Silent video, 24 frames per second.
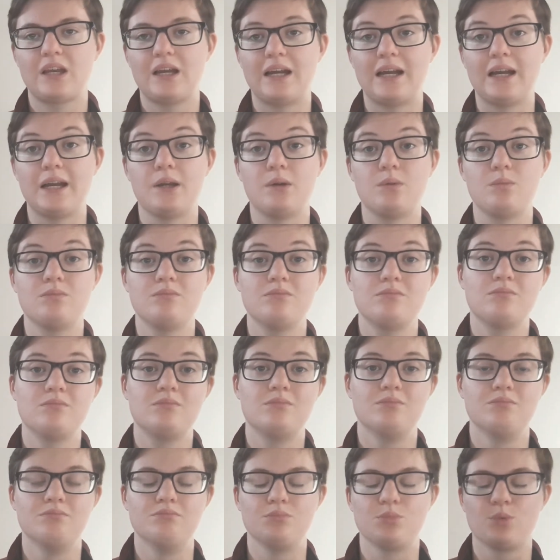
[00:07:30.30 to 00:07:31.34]
I
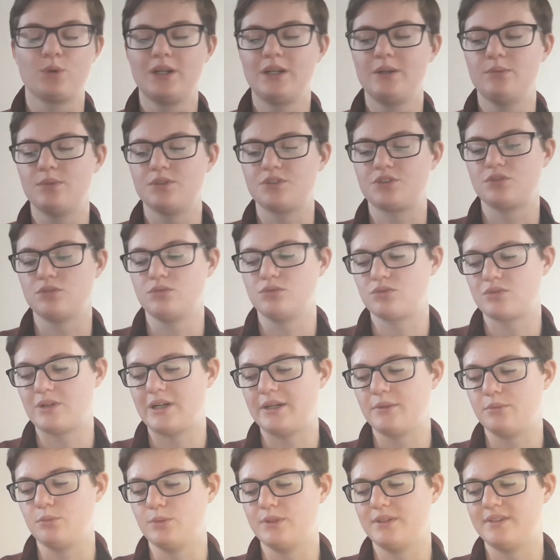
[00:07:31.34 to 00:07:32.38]
really want to try
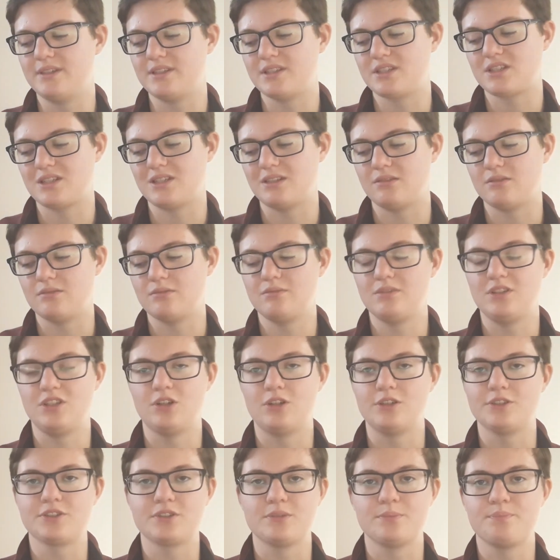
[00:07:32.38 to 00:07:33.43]
and read this in the
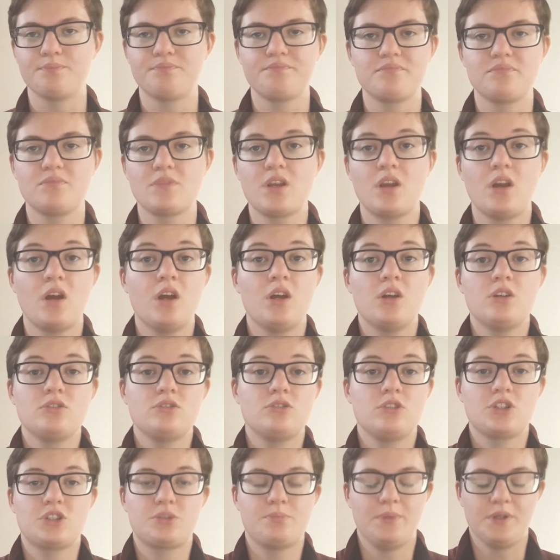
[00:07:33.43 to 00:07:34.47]
autumn,
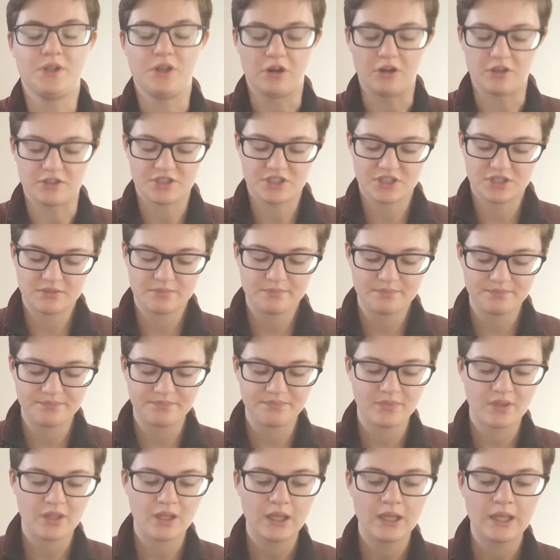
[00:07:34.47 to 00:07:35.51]
just because.
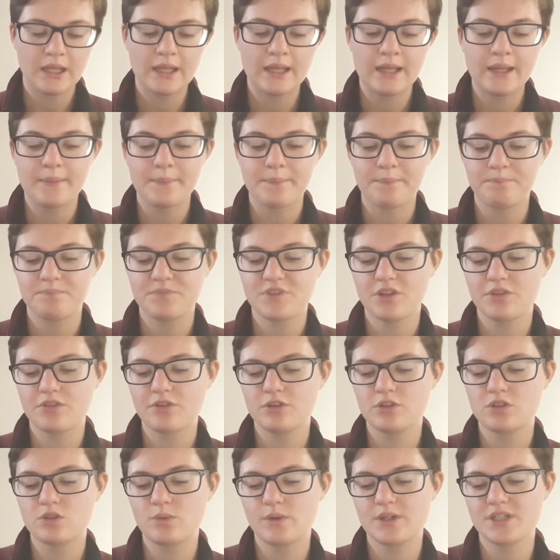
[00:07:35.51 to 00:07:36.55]
The
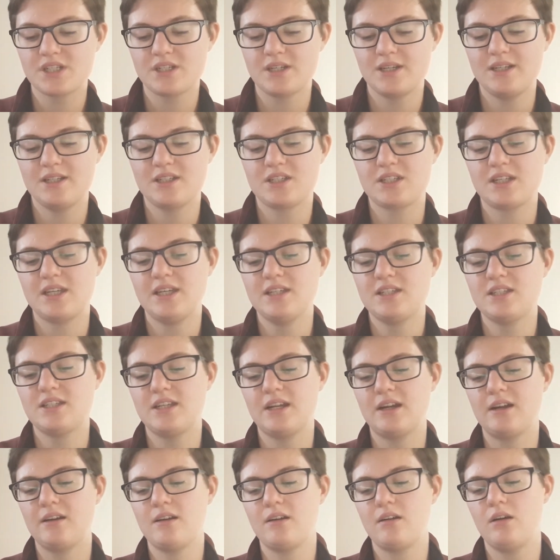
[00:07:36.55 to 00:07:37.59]
third question is
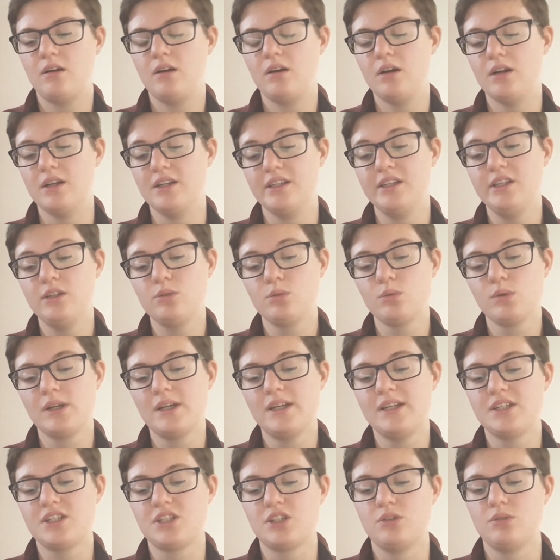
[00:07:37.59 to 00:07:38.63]
there a new
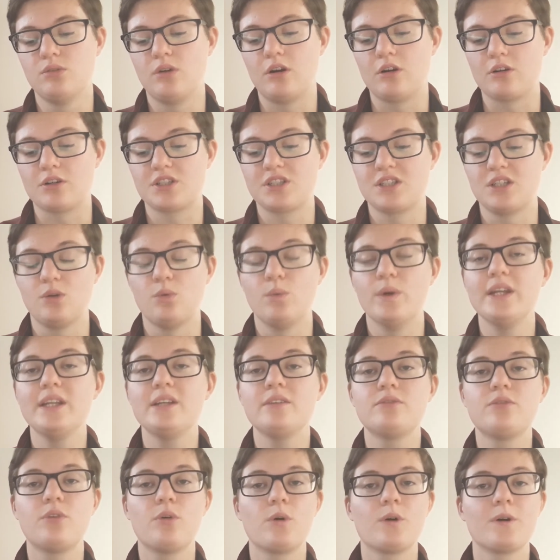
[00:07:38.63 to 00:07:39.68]
release you are still
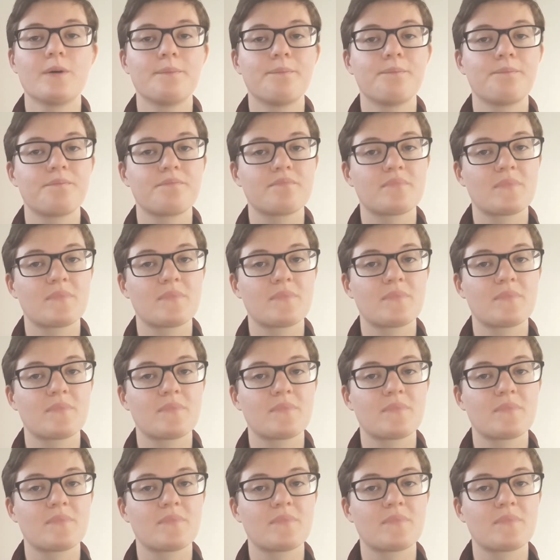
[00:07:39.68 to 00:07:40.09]
waiting for?